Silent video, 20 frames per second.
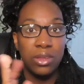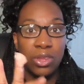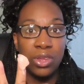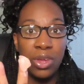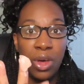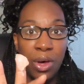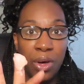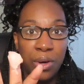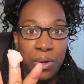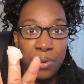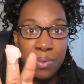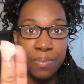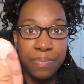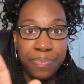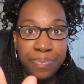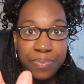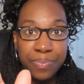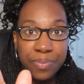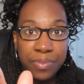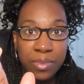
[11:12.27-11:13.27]
So,
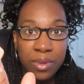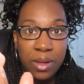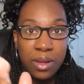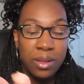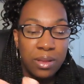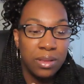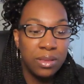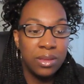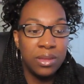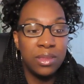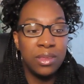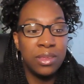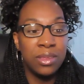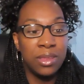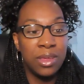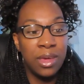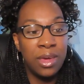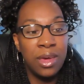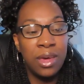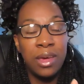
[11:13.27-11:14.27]
this is
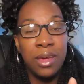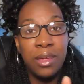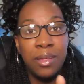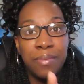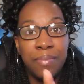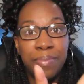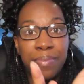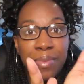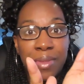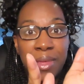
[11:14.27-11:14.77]
it.